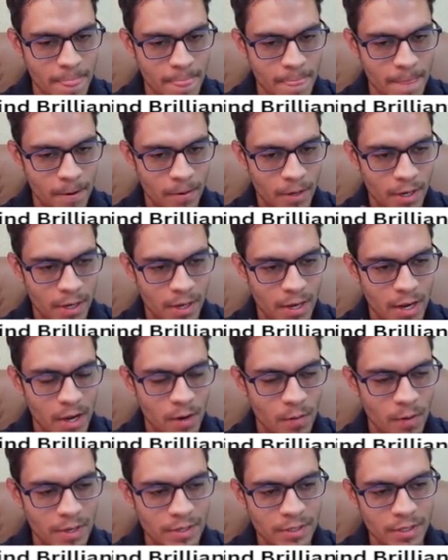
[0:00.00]
Okay, now
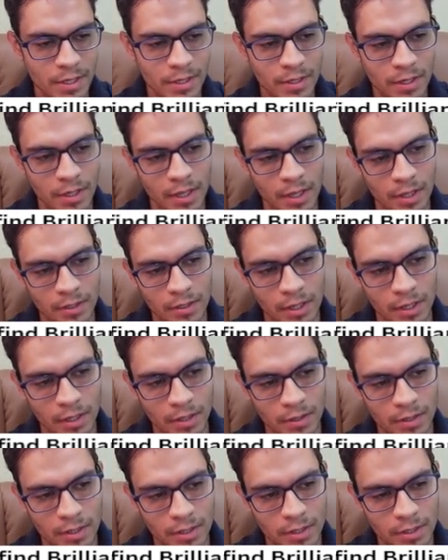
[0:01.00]
I see that I can take
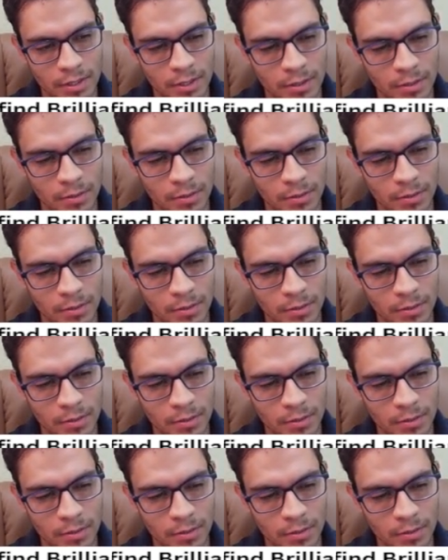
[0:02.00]
this